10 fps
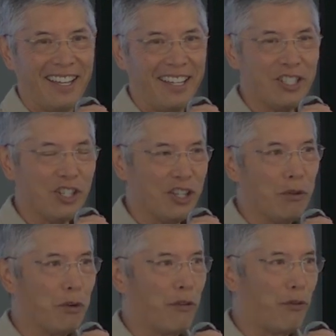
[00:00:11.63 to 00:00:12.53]
Isn't
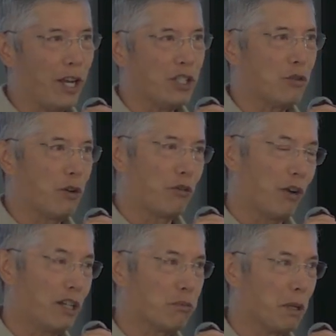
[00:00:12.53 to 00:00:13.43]
the refreshed
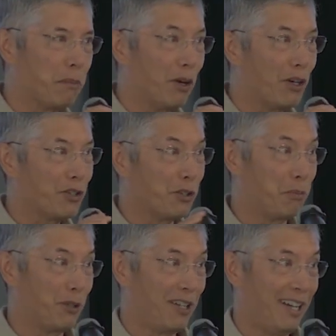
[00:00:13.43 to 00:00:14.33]
refreshment bar
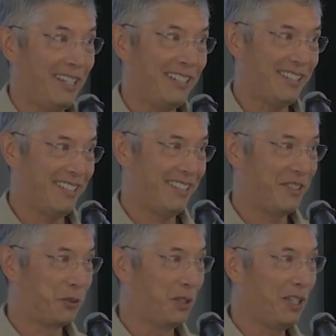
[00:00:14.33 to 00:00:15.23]
super nice?
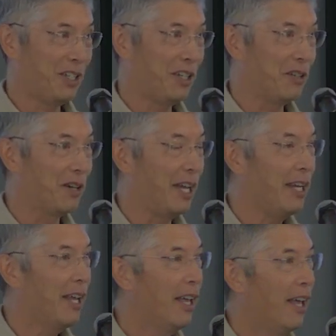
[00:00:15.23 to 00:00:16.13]
Really good, right?